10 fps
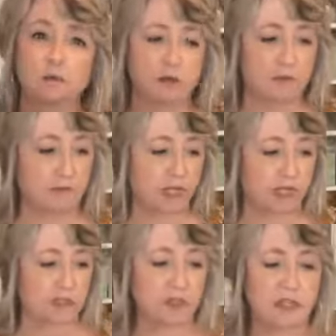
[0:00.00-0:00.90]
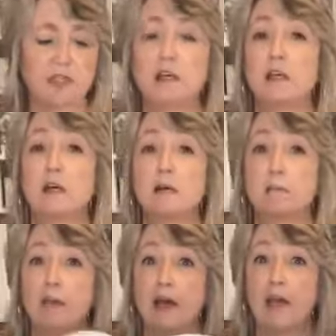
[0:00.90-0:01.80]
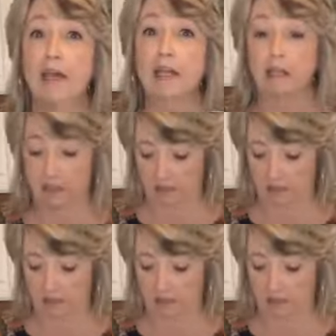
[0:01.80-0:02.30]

were from Dollar Tree. My